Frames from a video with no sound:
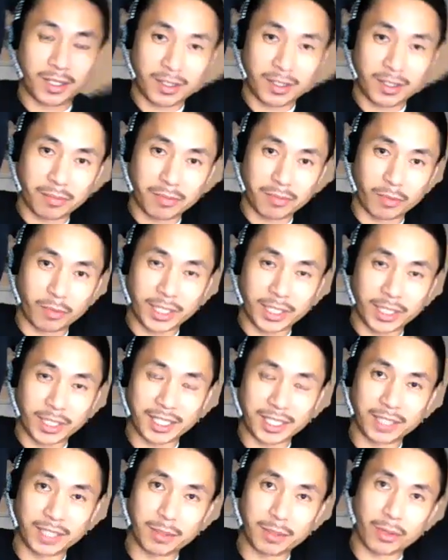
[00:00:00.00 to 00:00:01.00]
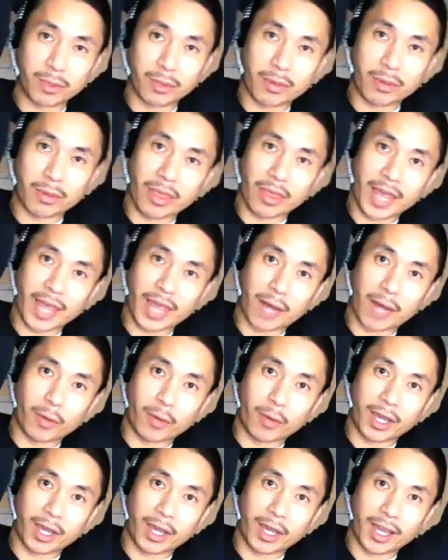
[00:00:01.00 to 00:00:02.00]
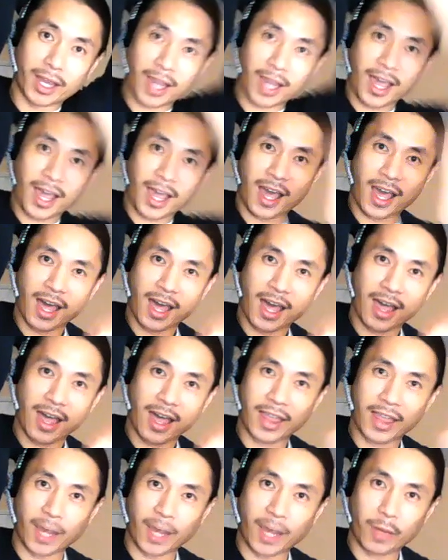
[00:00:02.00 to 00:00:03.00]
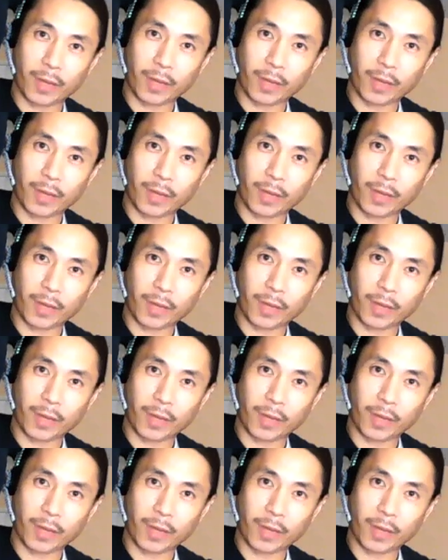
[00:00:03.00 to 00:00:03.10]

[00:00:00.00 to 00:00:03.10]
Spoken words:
bringing the elbow that way, that way.